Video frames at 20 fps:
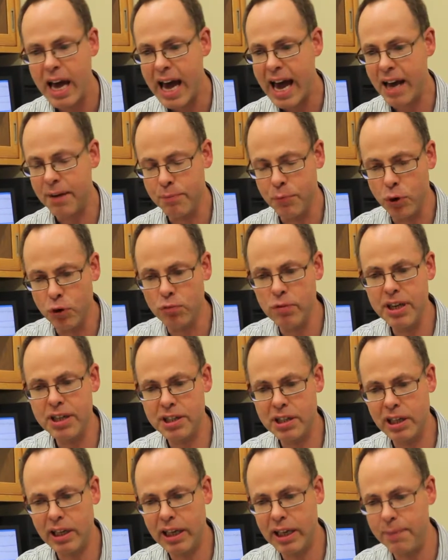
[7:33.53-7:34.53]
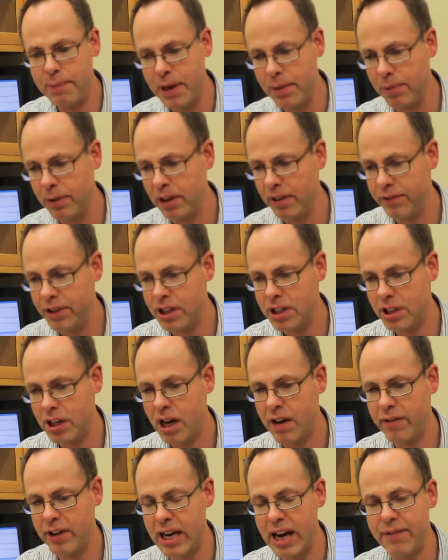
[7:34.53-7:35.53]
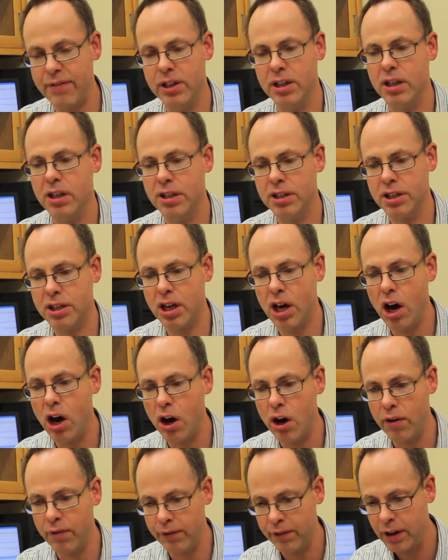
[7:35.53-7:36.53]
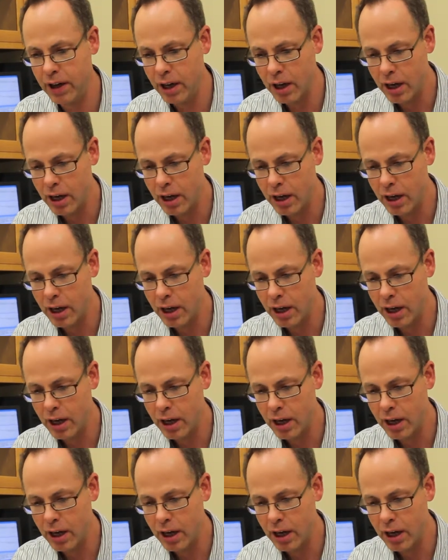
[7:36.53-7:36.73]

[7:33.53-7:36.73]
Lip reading: and more recently people have discovered evidence of